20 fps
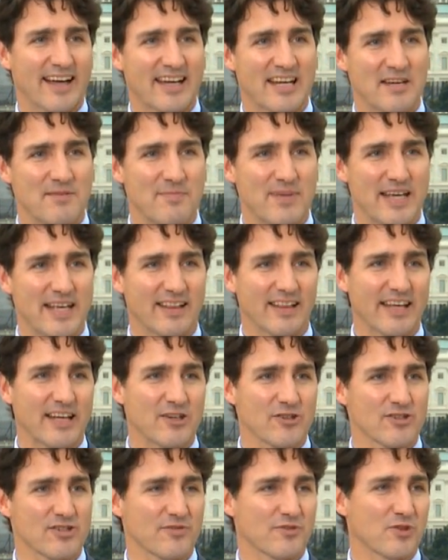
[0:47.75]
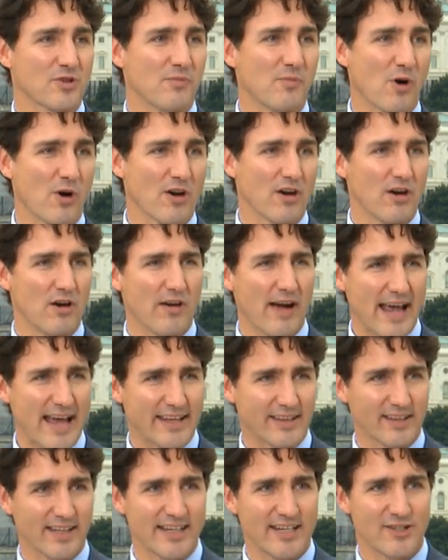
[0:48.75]
can be leaders of tomorrow
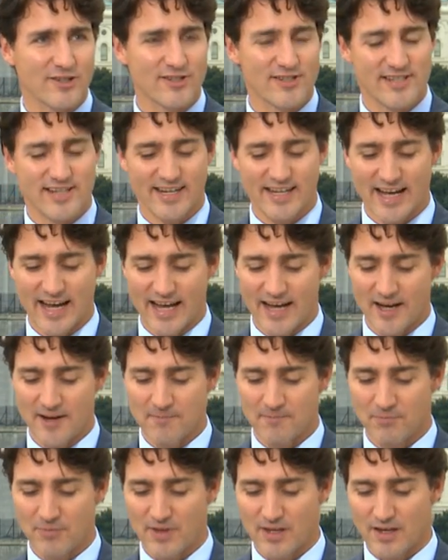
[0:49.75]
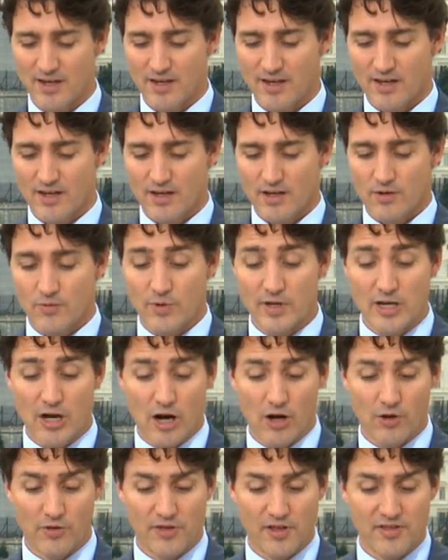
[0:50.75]
and leaders today. We
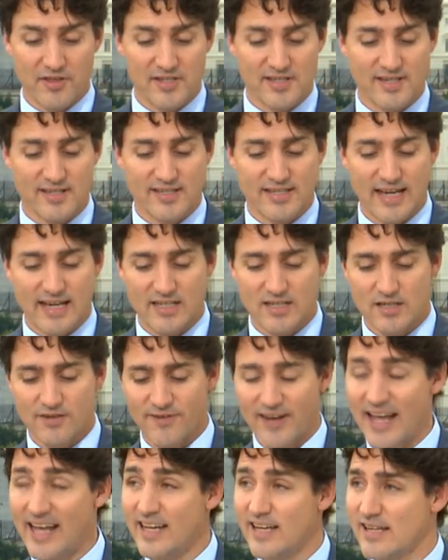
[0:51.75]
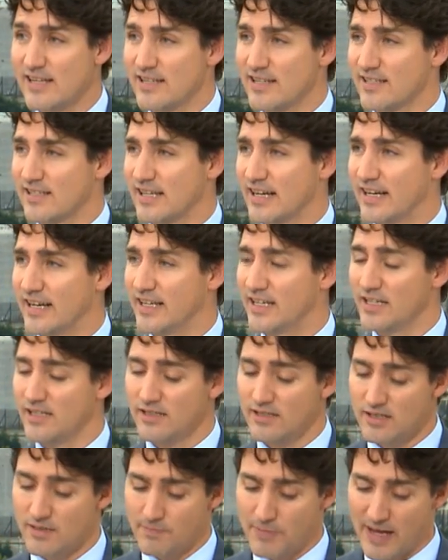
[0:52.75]
know that the success of any
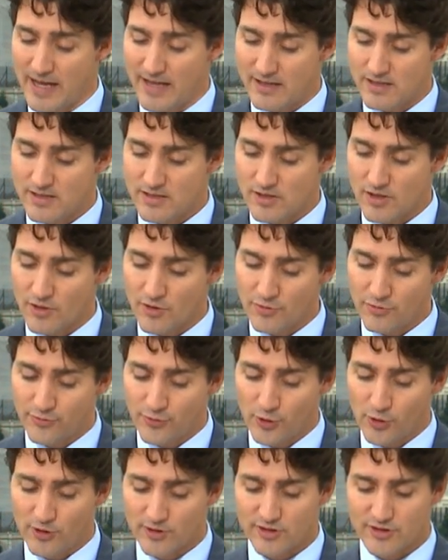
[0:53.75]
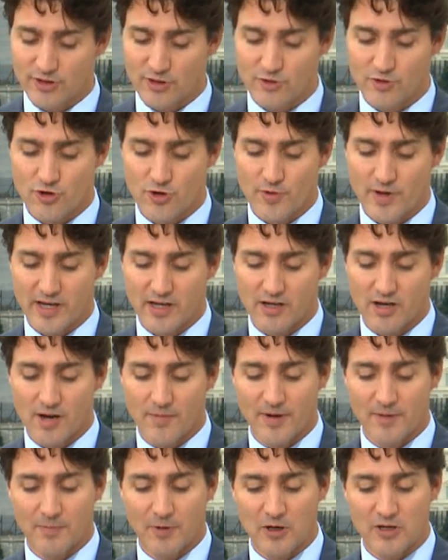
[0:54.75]
society depends on the full
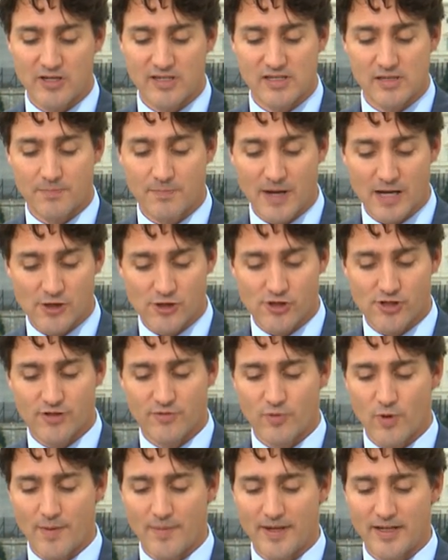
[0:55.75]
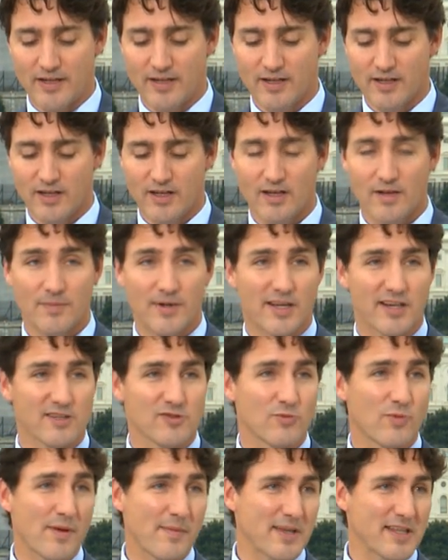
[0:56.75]
socioeconomic participation of women,
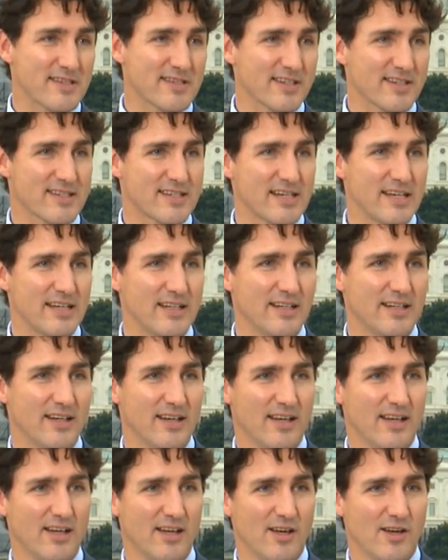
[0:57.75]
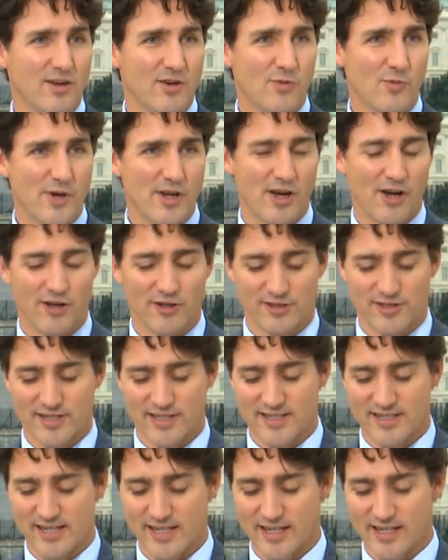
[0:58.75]
because women succeed, we all
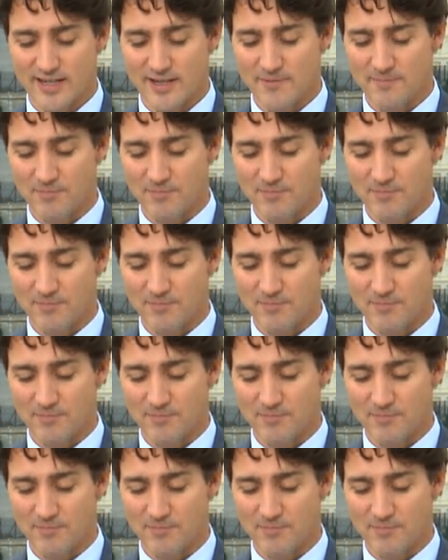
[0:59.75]
succeed.